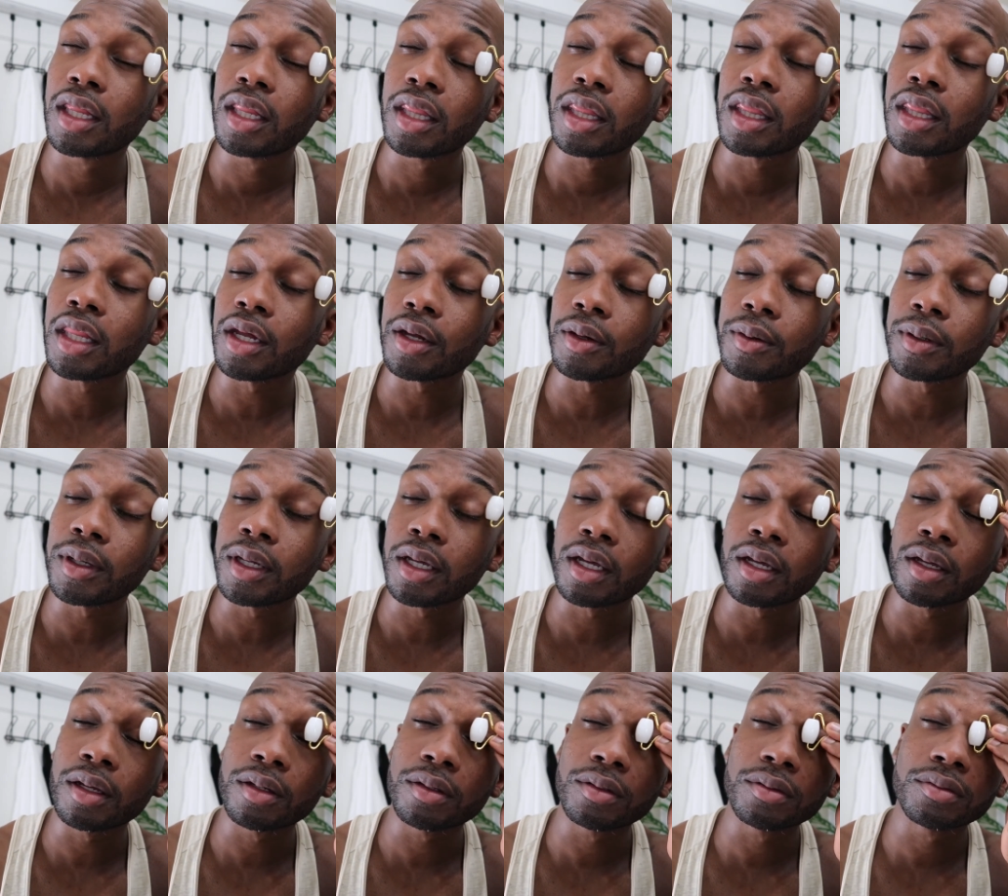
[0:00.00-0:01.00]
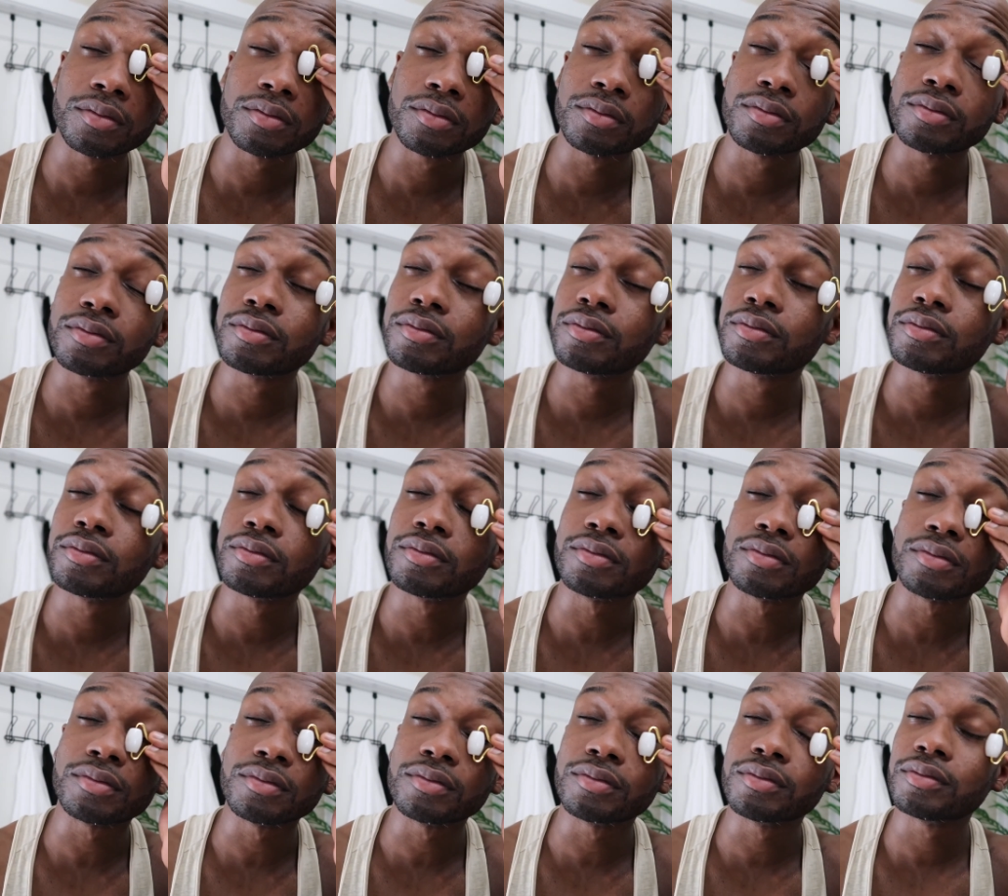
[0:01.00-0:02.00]
There we go.
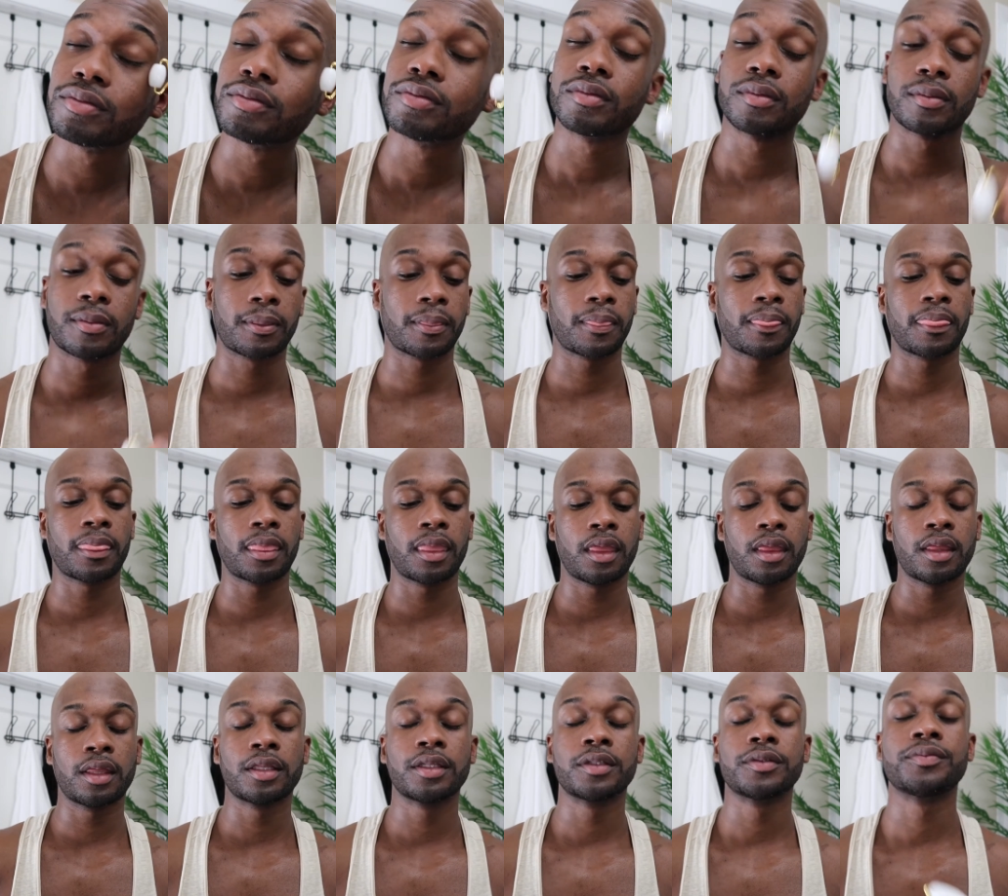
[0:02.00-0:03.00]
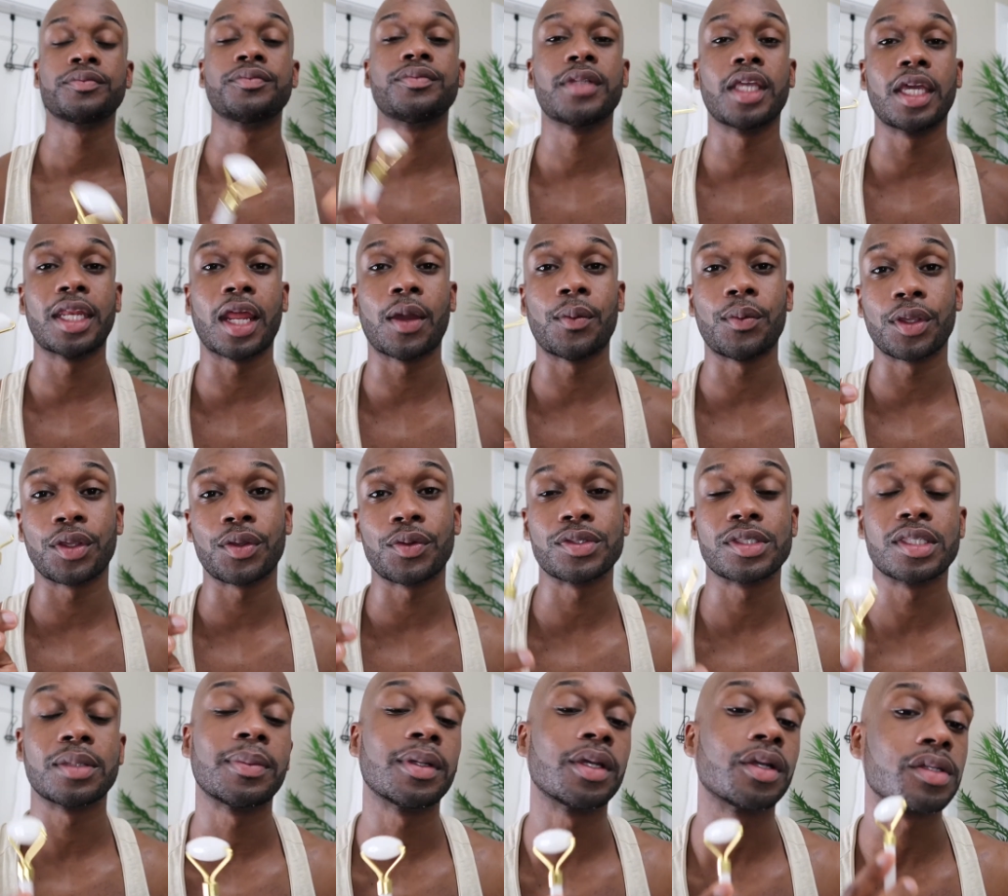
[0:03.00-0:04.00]
And now we can
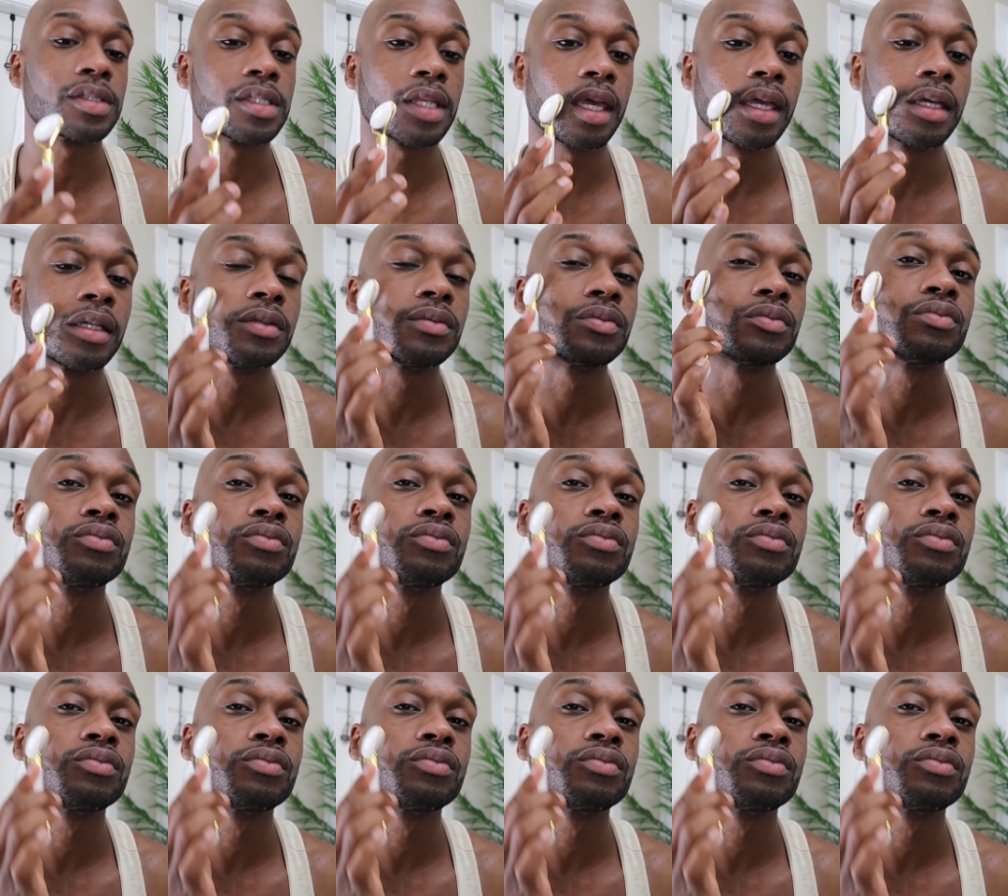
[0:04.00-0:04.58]
use the bigger side.